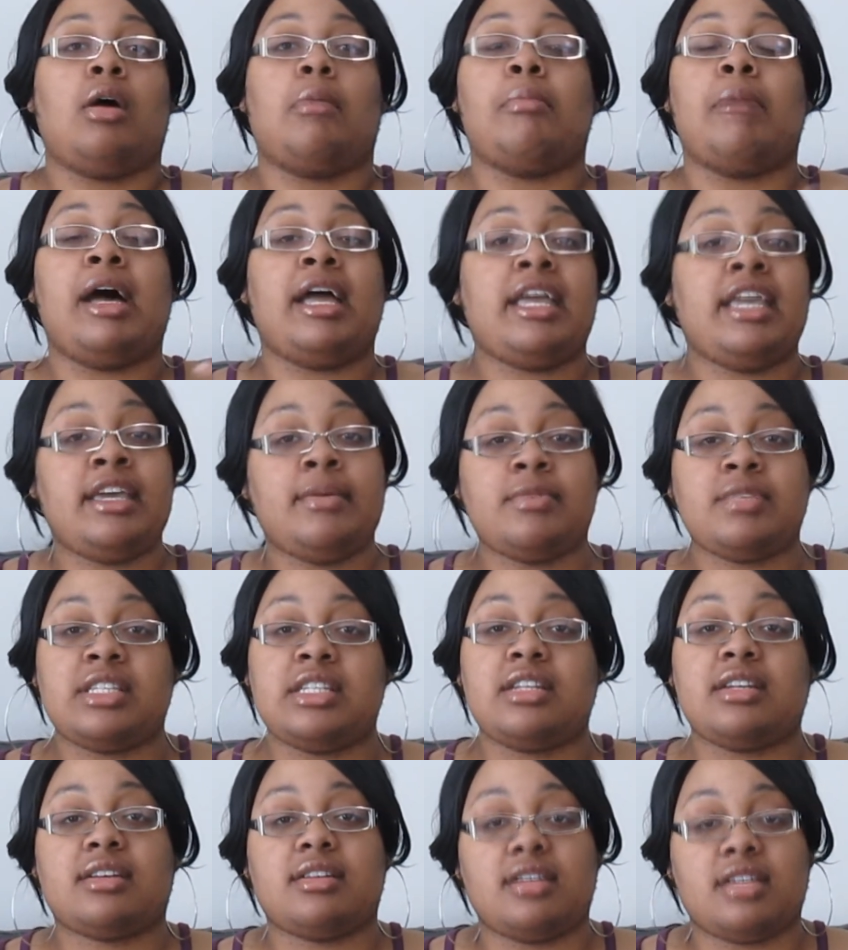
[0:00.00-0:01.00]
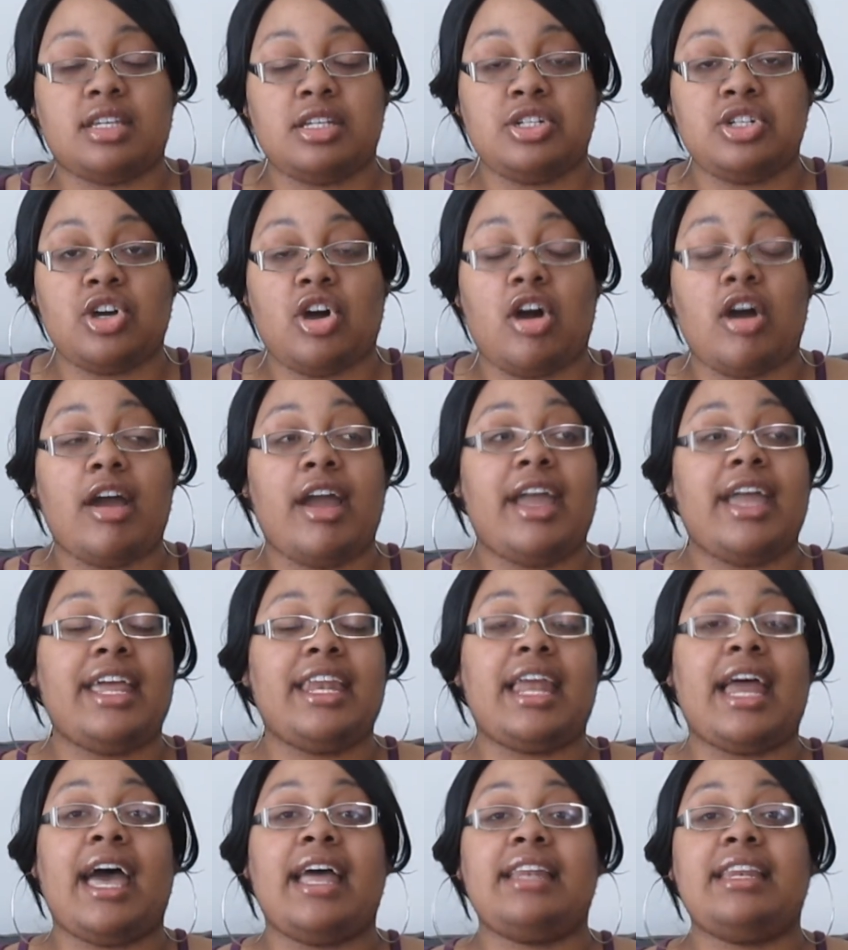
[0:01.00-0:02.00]
my hand was in the cookie jar,
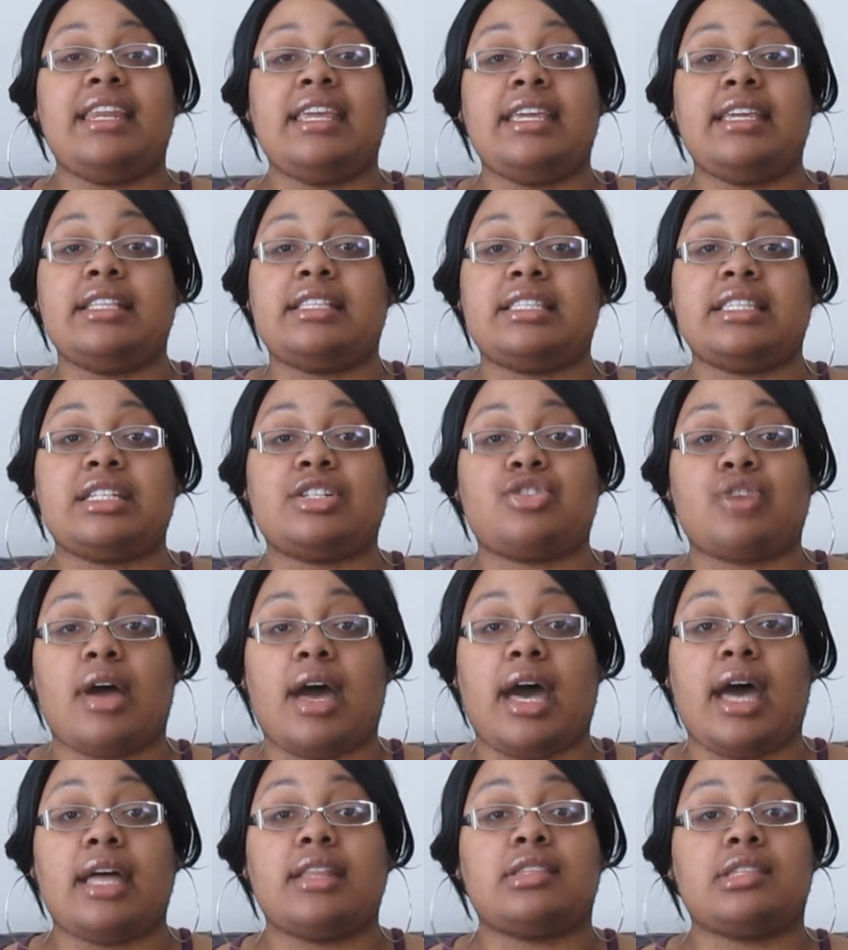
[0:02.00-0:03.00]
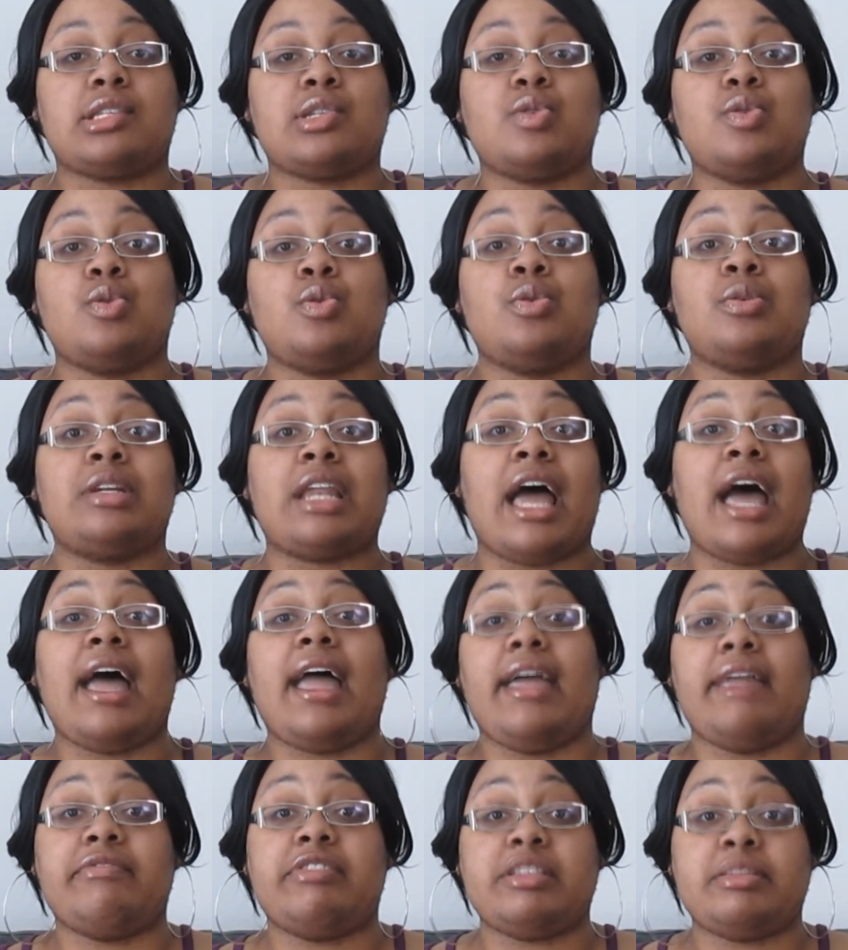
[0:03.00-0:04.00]
and I need to try to
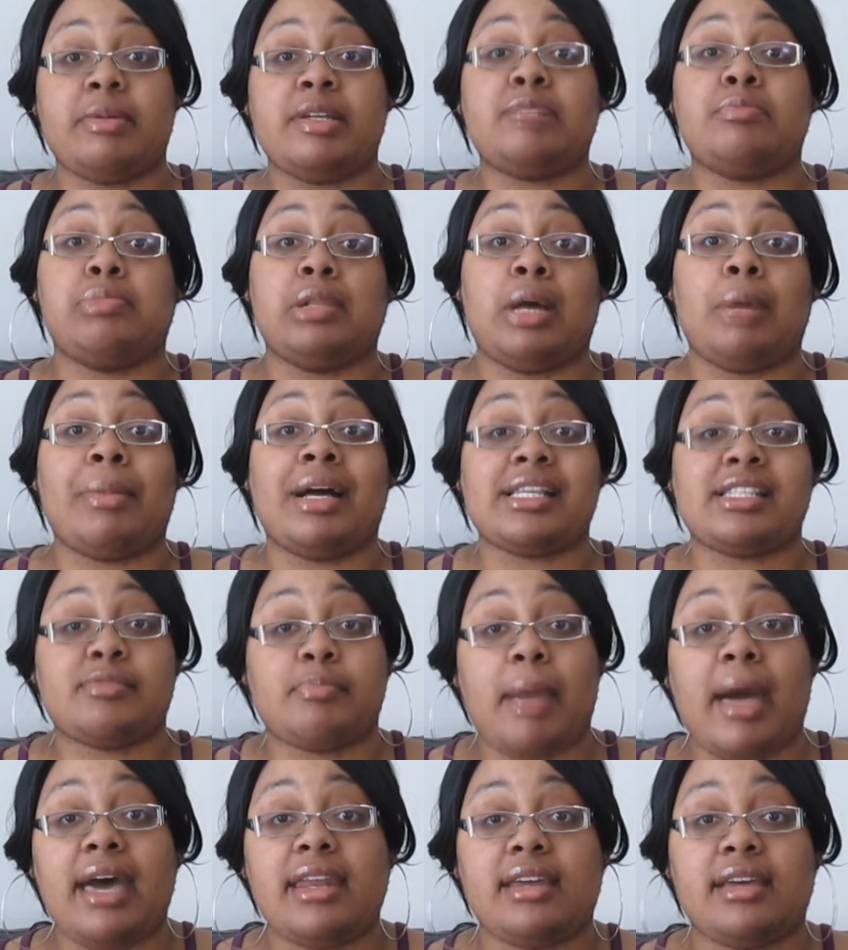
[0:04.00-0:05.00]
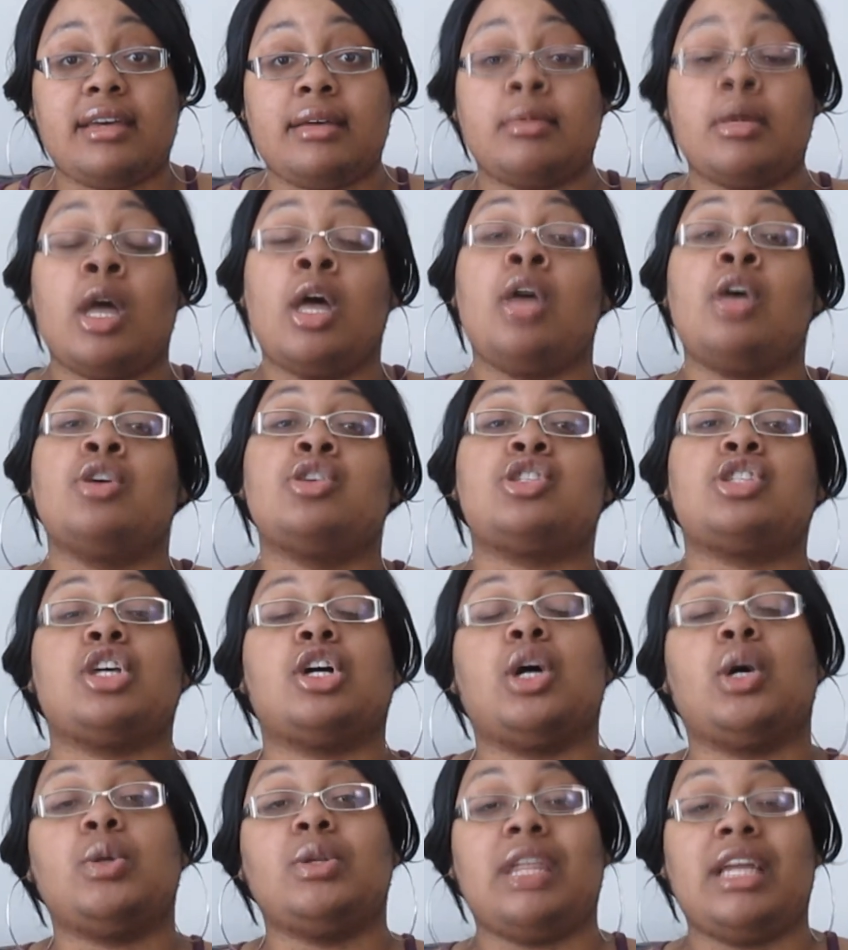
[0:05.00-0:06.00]
not have this bitch blow my spot up,
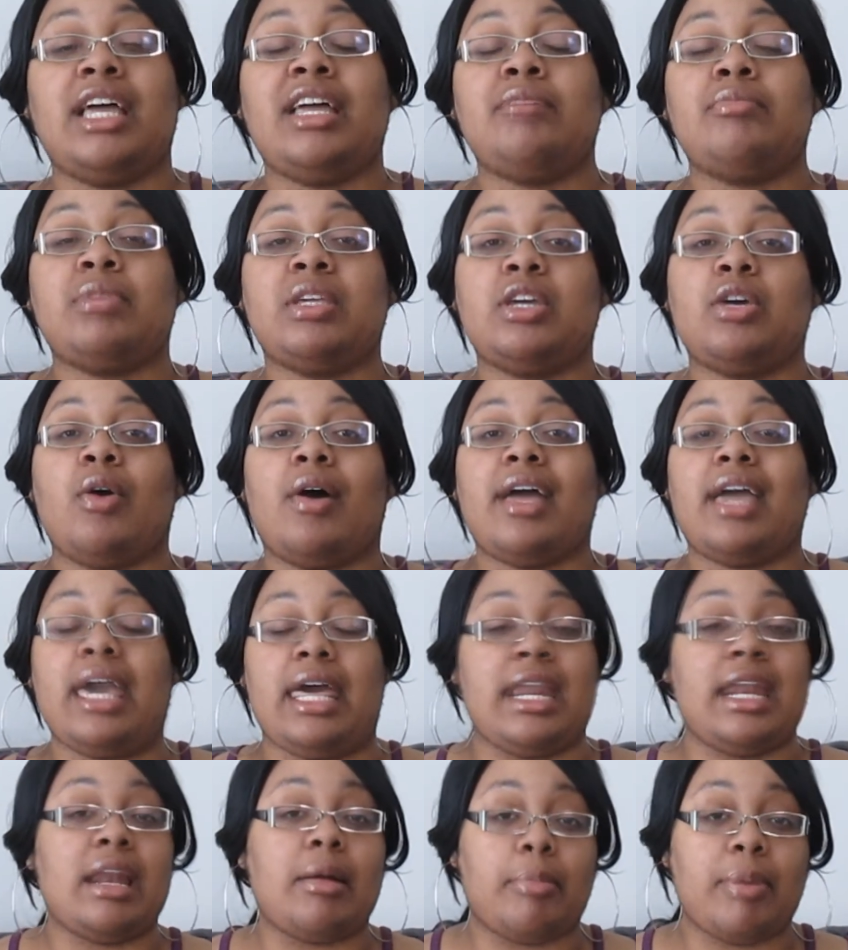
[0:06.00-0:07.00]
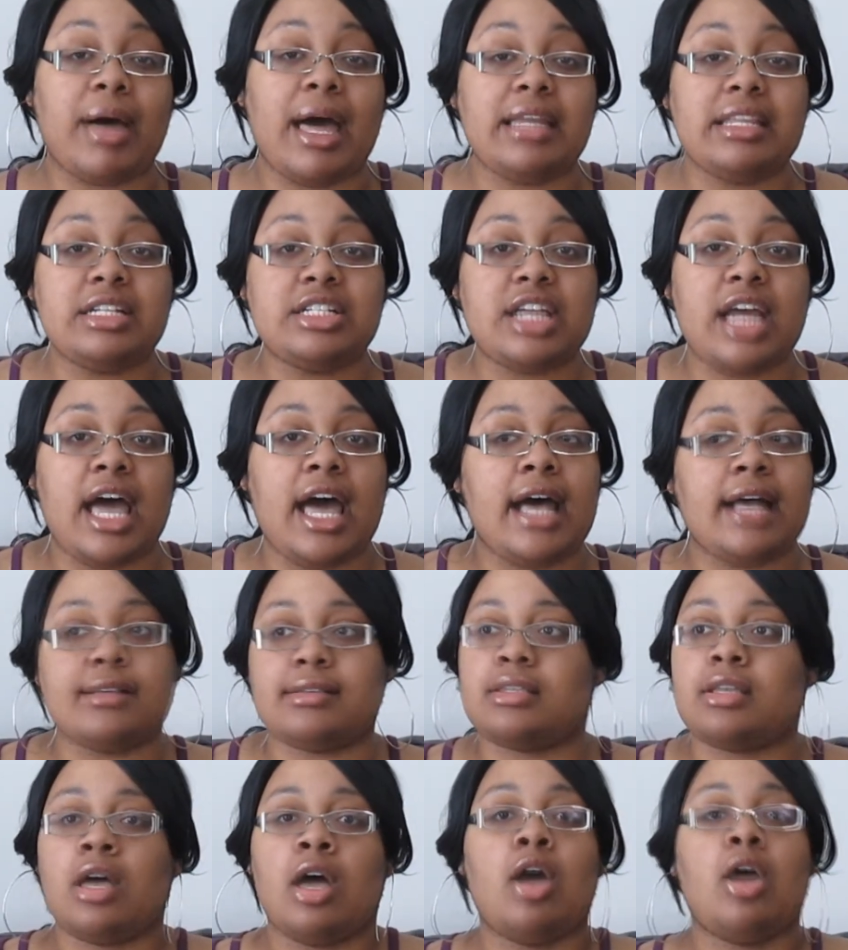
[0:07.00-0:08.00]
so let me go ahead and
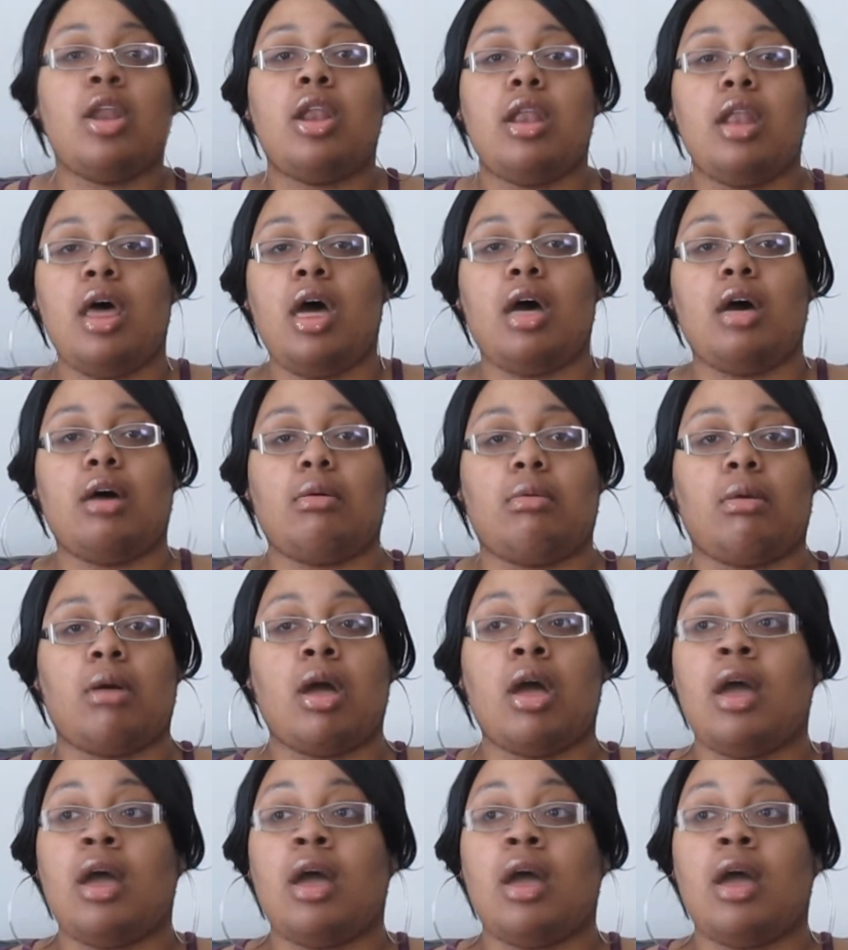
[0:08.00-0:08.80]
apologize. No.